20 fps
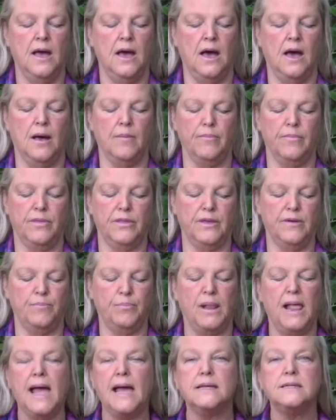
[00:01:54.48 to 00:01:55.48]
The
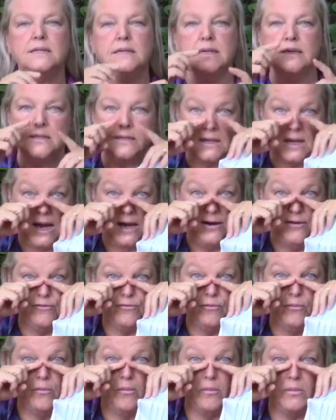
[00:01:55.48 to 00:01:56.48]
plastic just kind
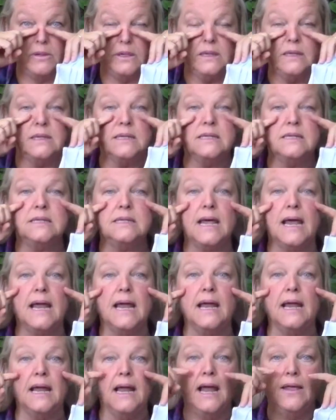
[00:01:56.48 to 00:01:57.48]
of didn't
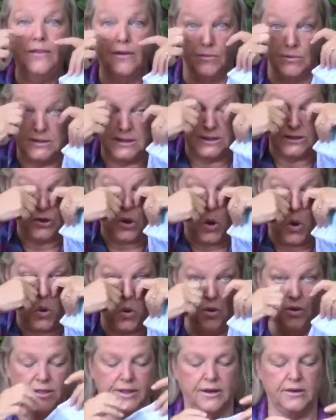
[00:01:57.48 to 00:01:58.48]
stay, and there was this
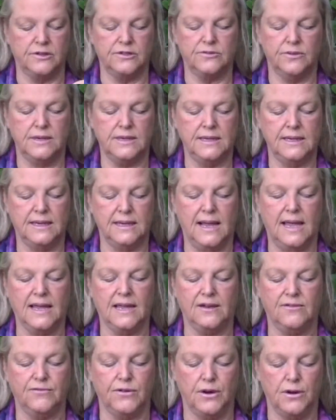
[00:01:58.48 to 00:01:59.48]
hole there, so I didn't
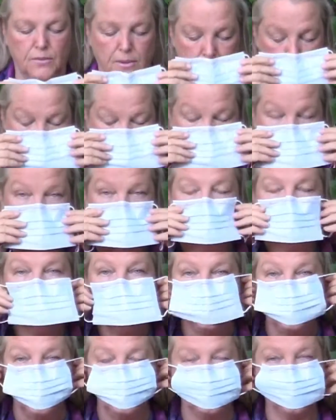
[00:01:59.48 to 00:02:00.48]
like it very well. So
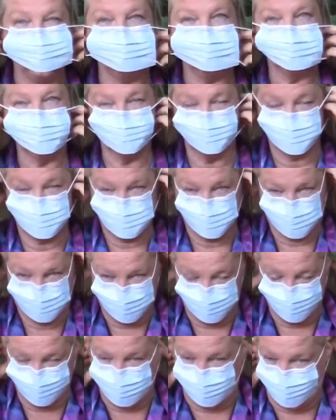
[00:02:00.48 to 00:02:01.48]
now this
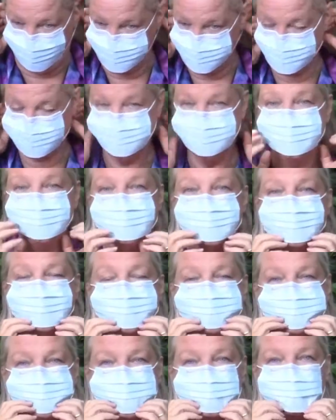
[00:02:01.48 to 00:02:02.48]
particular mask
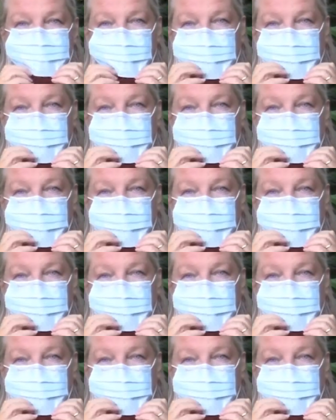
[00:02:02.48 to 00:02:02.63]
works